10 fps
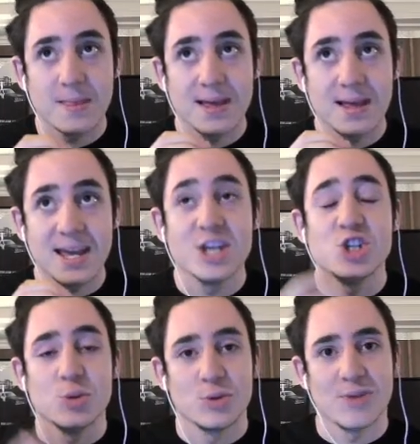
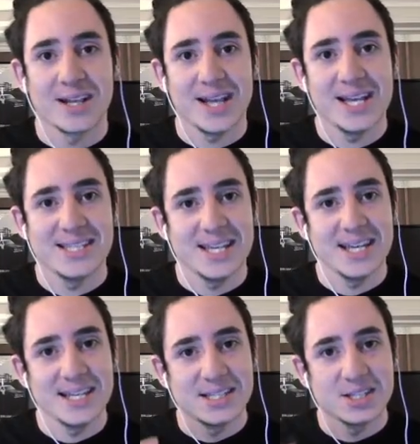issue with rank that I see
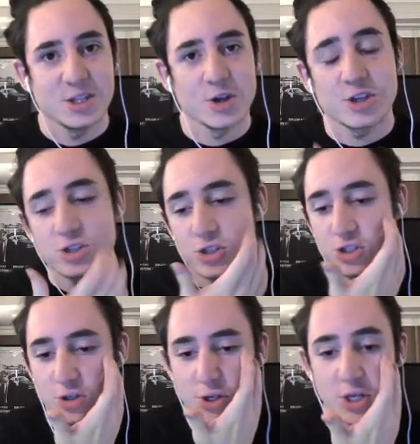is the solo
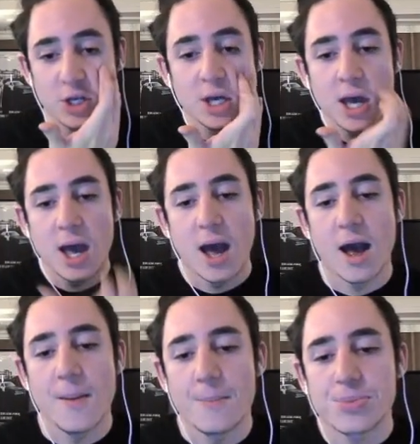duo queue.
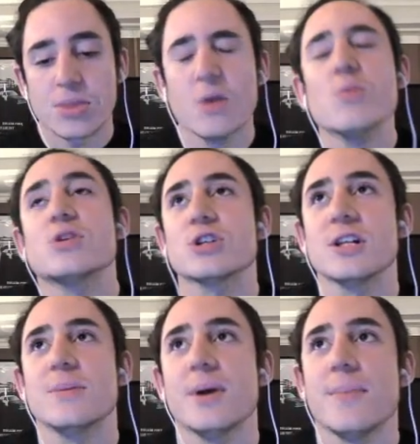We talked a
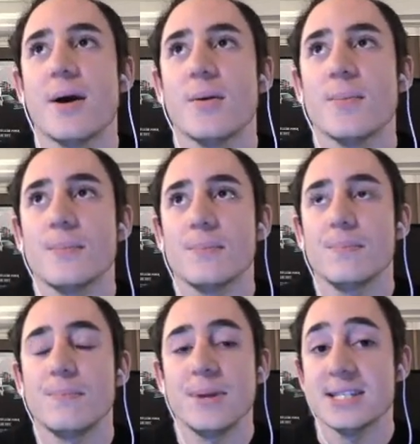little bit about
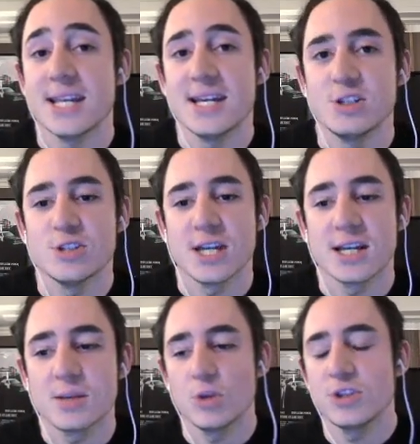PC.
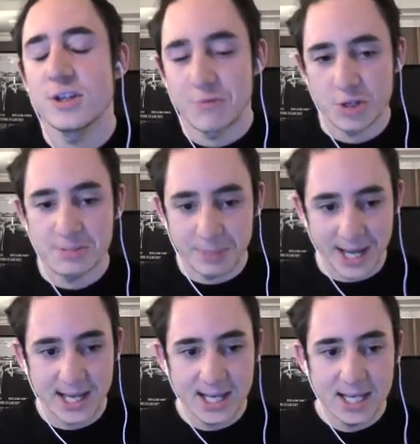What do you think of
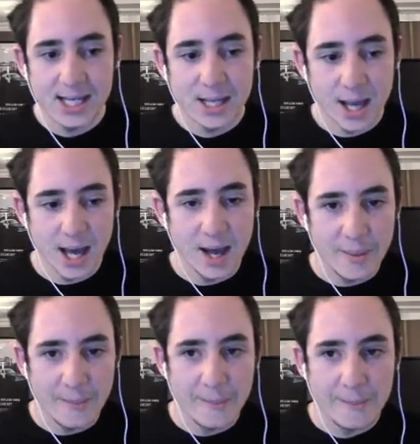crossplay?
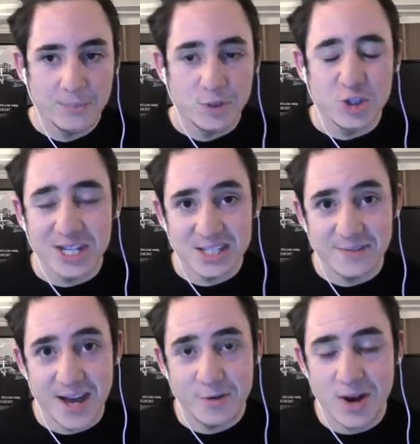Do you think it's
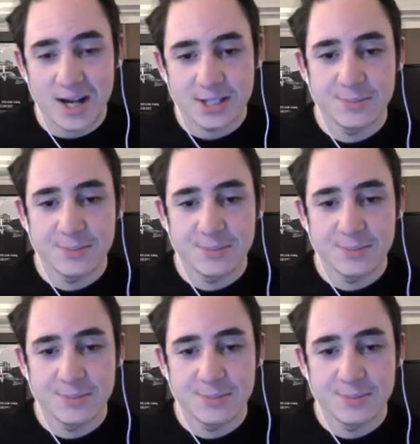fair for ranked?